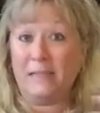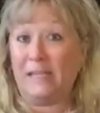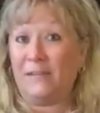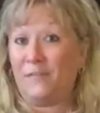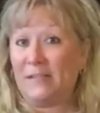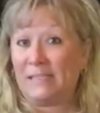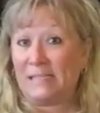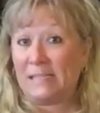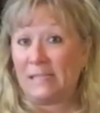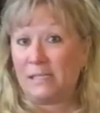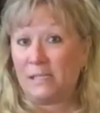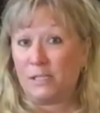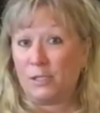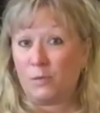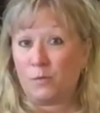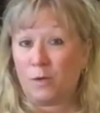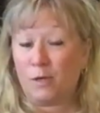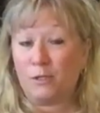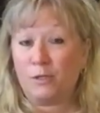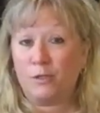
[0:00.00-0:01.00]
if it's in the
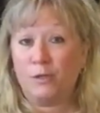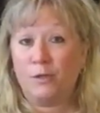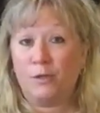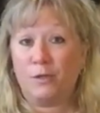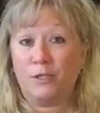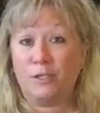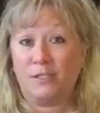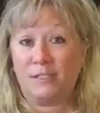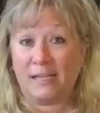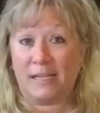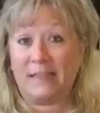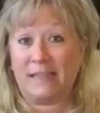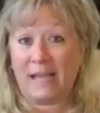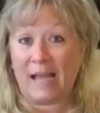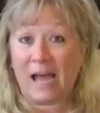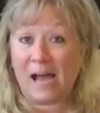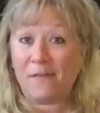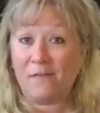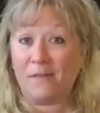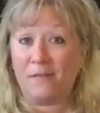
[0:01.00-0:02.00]
dishwasher, you can just get the
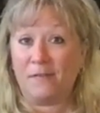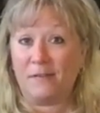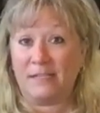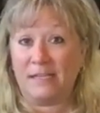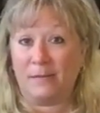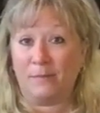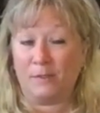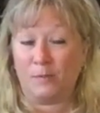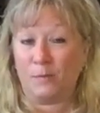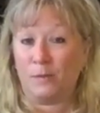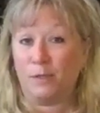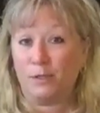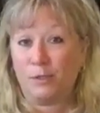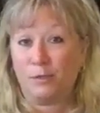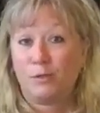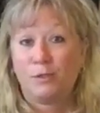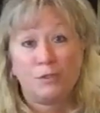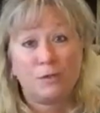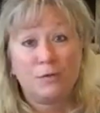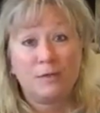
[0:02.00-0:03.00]
half of a tablespoon and do
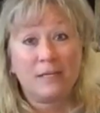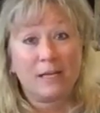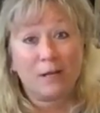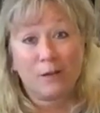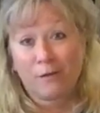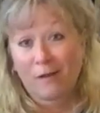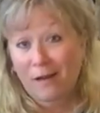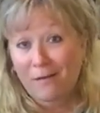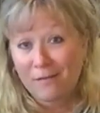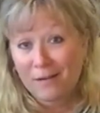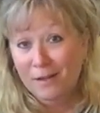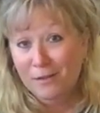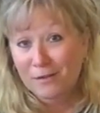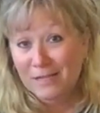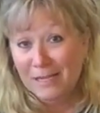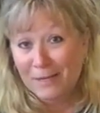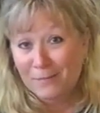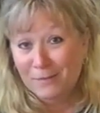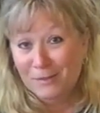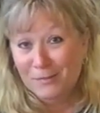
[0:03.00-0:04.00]
two and then you have another
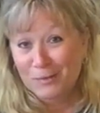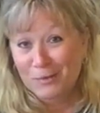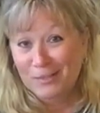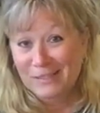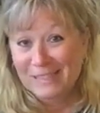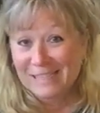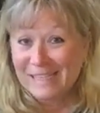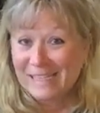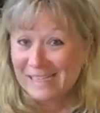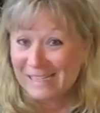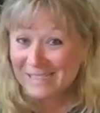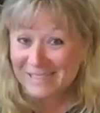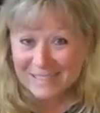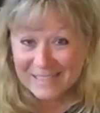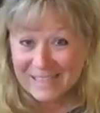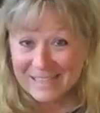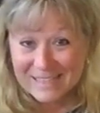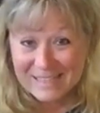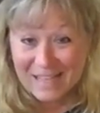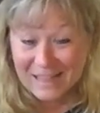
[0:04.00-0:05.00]
tablespoon, see?
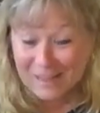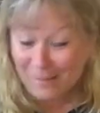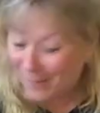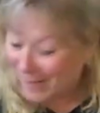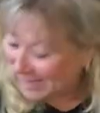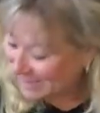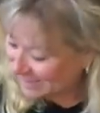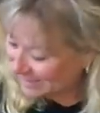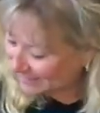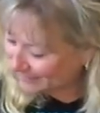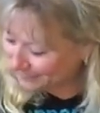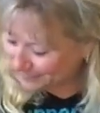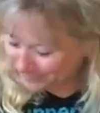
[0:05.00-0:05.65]
Isn't that the best?